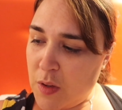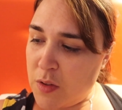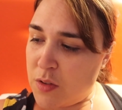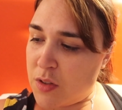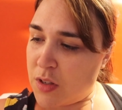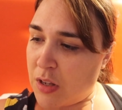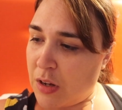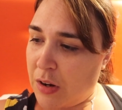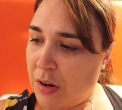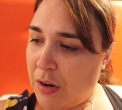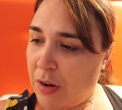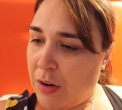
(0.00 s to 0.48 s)

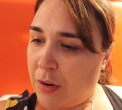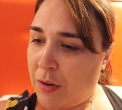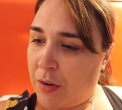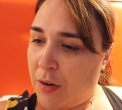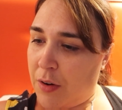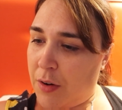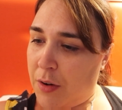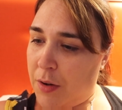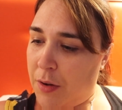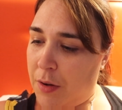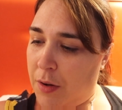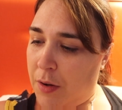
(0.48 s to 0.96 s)

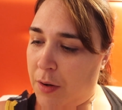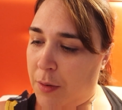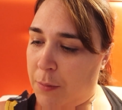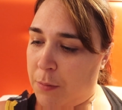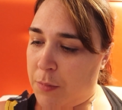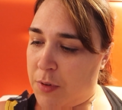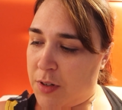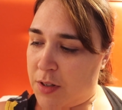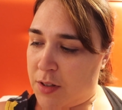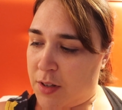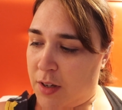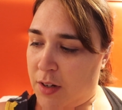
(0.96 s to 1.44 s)
So
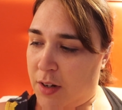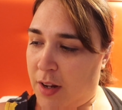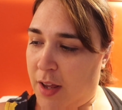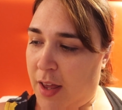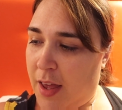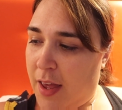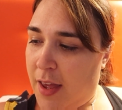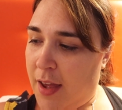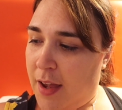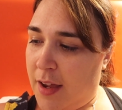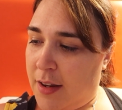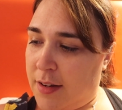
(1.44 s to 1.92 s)
I'm just
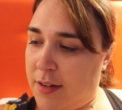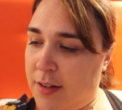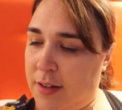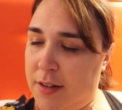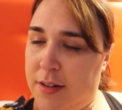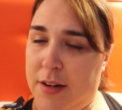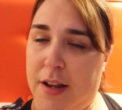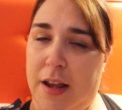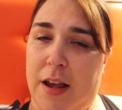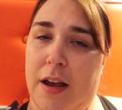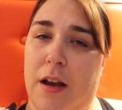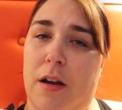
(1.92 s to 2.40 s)
gonna
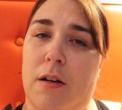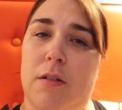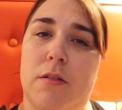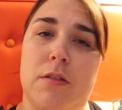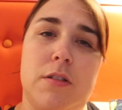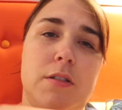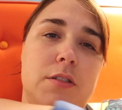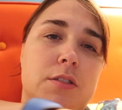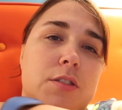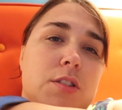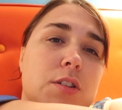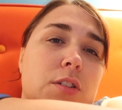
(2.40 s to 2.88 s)
edit
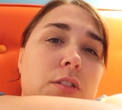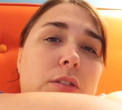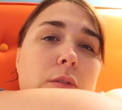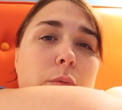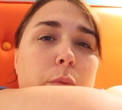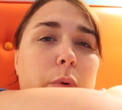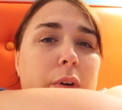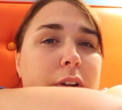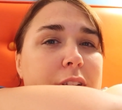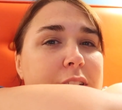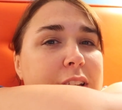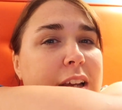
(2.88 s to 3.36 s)
now, do the
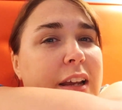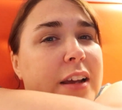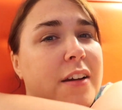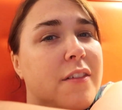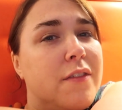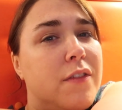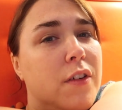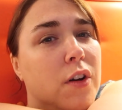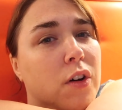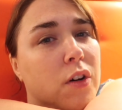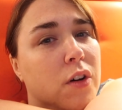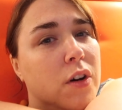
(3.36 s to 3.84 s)

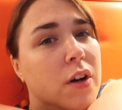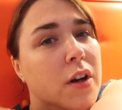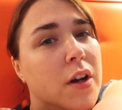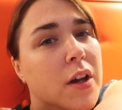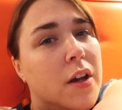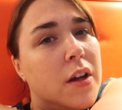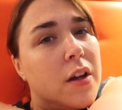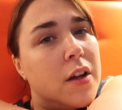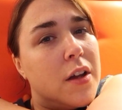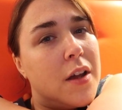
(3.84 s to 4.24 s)
1-take vlog,